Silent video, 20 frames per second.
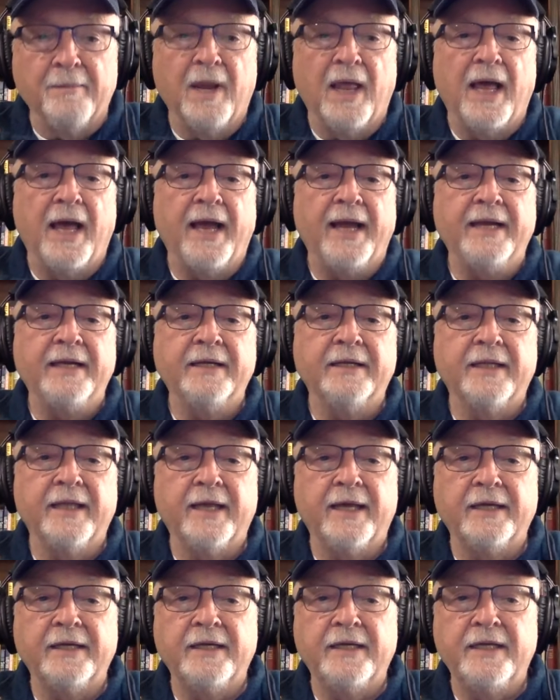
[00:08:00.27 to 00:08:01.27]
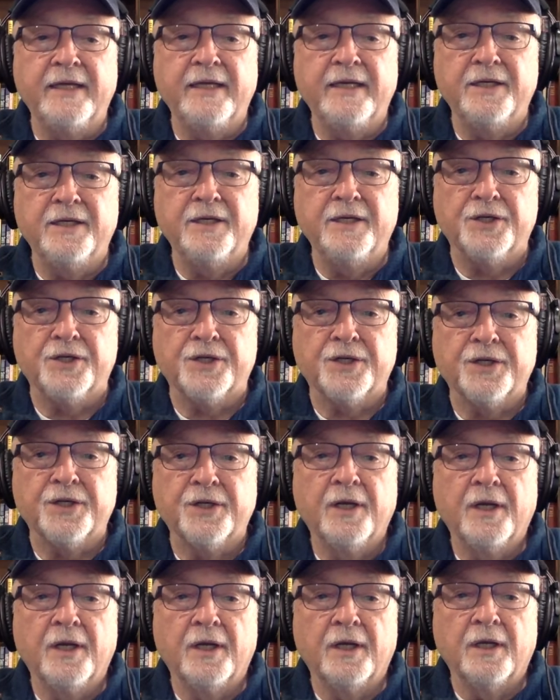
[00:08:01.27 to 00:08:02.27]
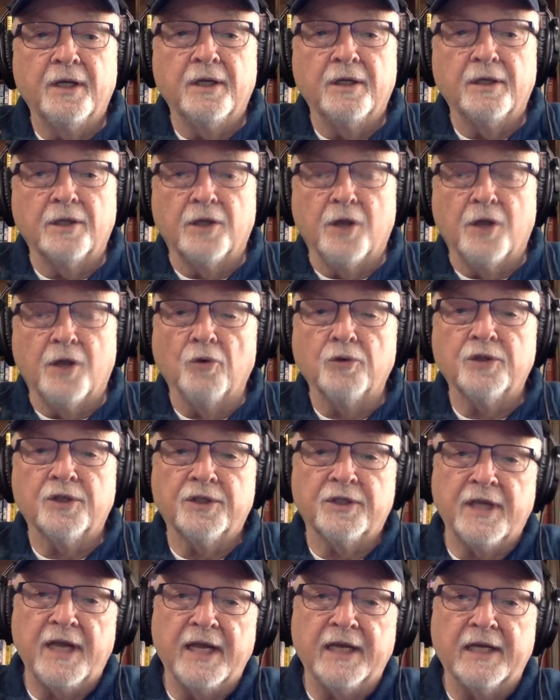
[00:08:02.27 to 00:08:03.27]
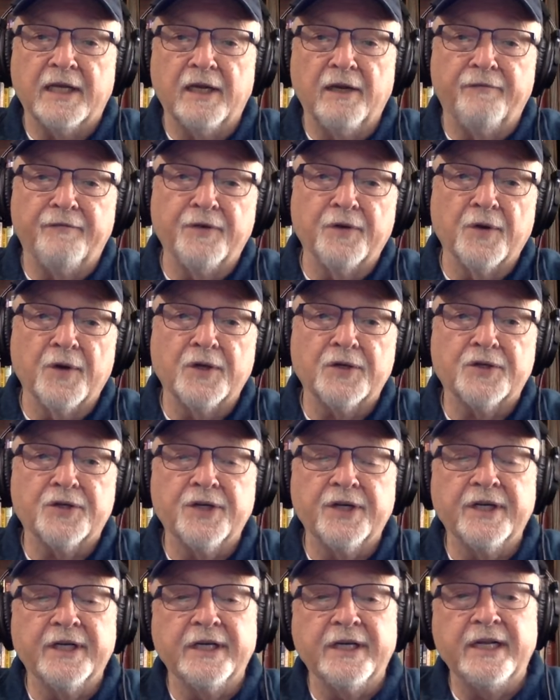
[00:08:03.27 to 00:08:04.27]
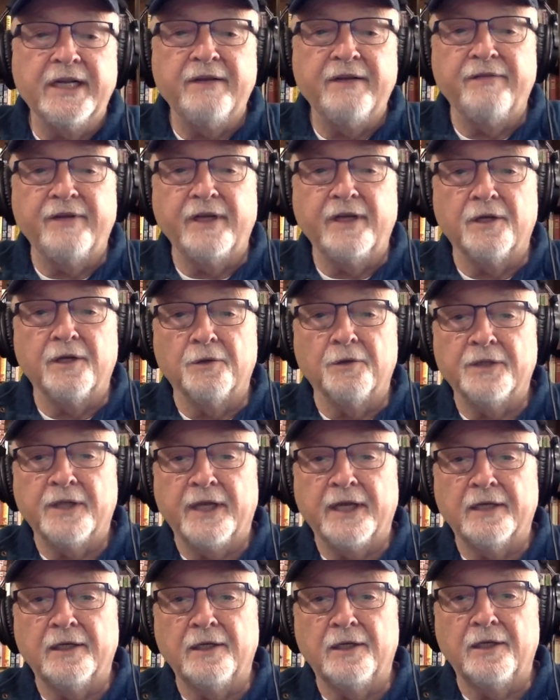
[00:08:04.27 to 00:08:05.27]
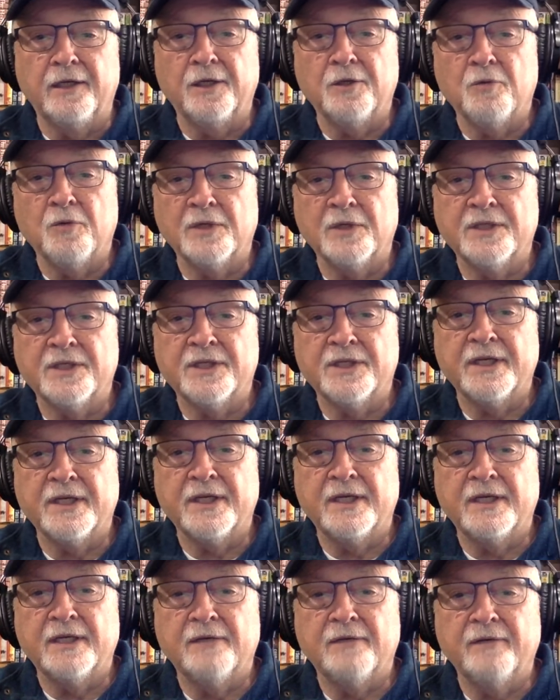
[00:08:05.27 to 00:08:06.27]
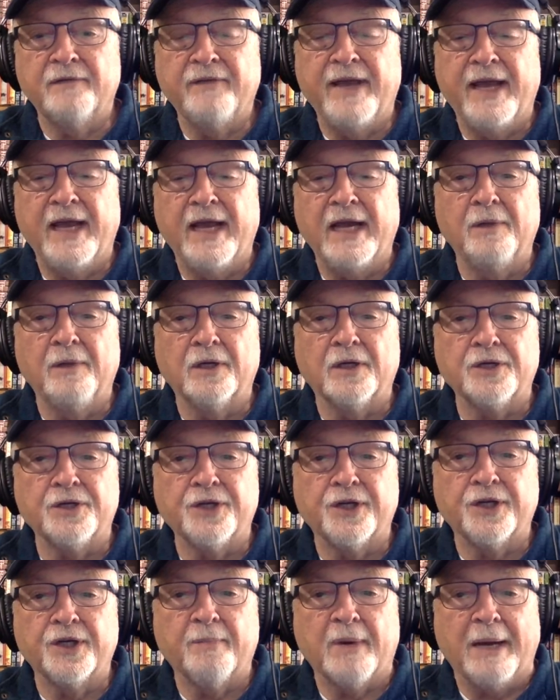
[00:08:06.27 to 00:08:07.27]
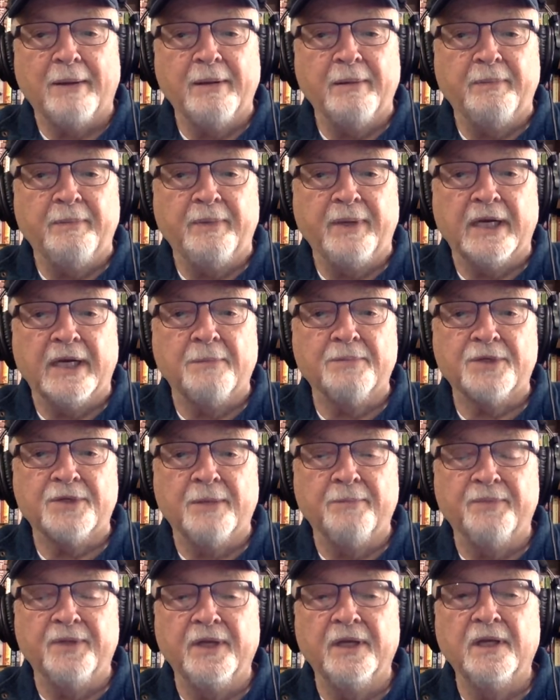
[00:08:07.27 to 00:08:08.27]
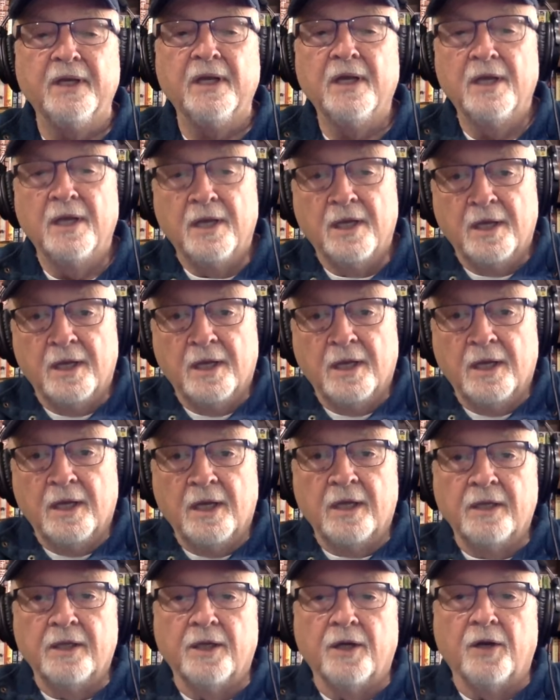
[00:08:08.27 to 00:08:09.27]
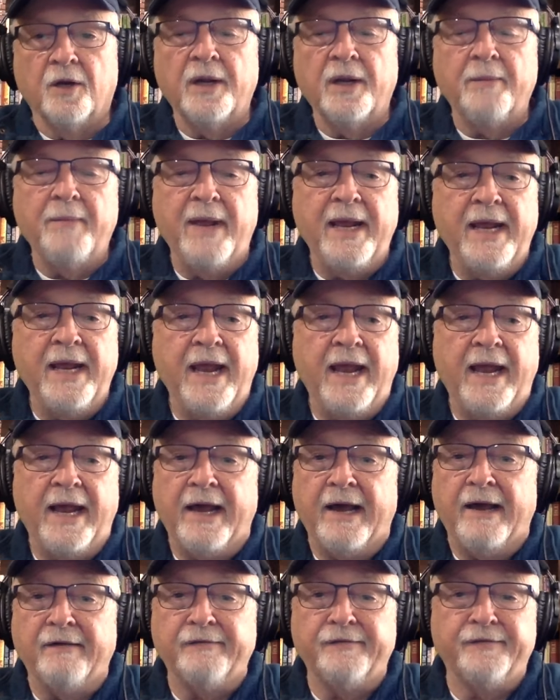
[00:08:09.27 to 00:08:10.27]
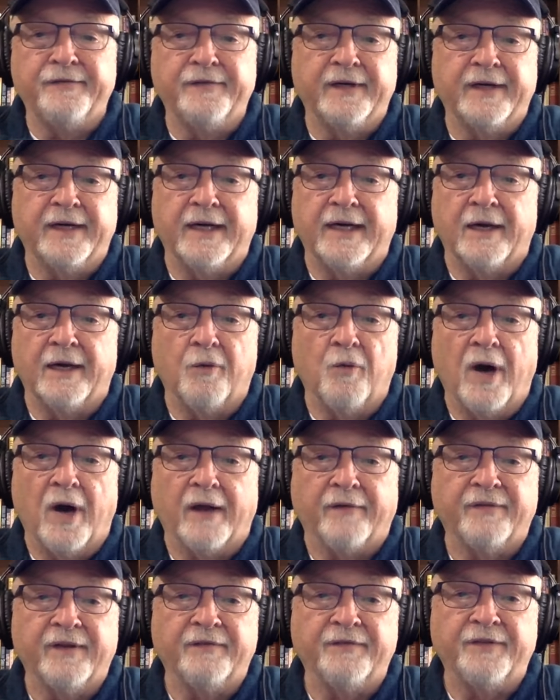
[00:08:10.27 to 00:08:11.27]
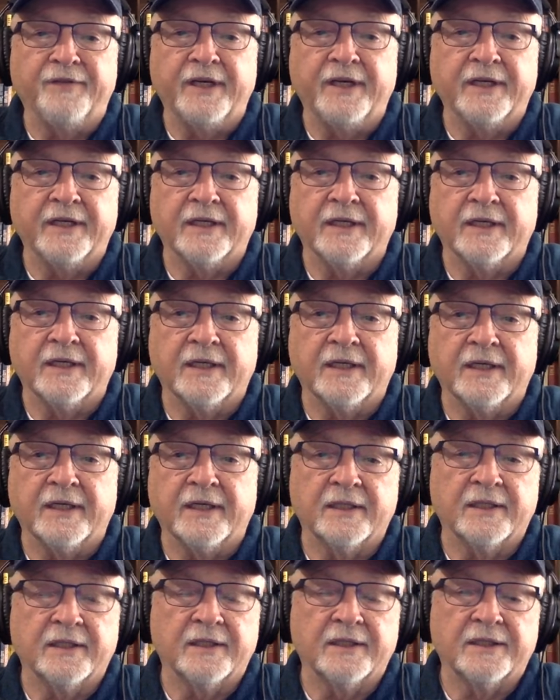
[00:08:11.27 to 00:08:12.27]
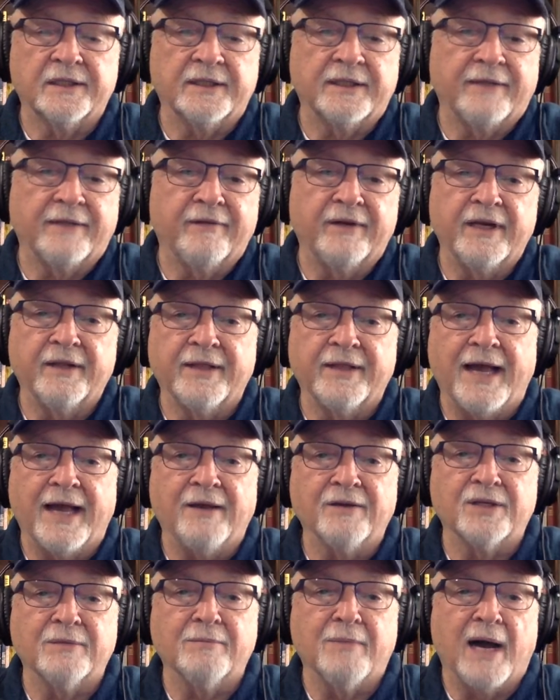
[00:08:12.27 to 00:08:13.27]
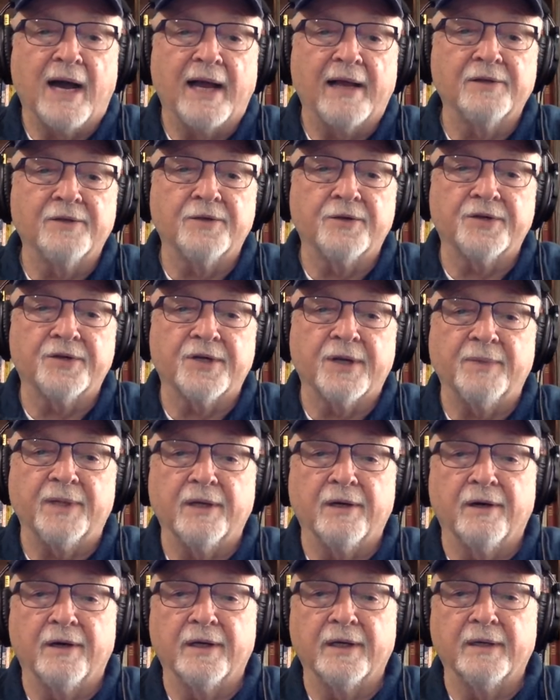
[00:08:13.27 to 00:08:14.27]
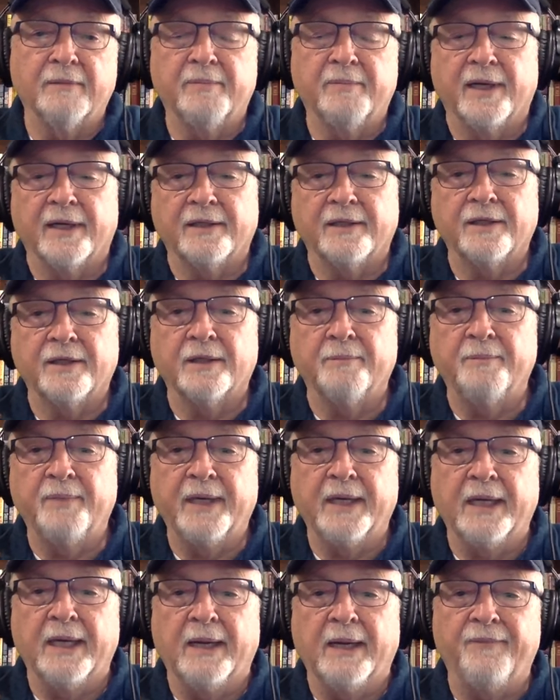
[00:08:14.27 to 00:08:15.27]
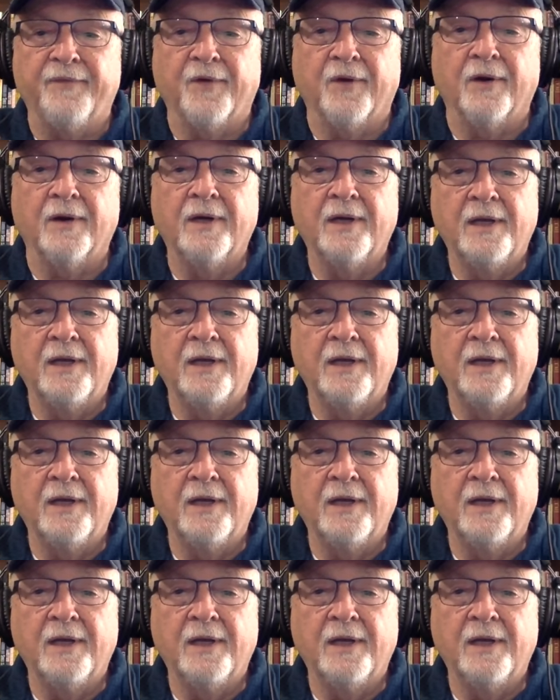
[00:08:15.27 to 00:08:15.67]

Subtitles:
line then is, go take a look. If you're interested in an EV, go take a look what's available, because you could probably pick up something. You know, it may have, 50,000 to 70,000 miles or something on it, but you can pick it for,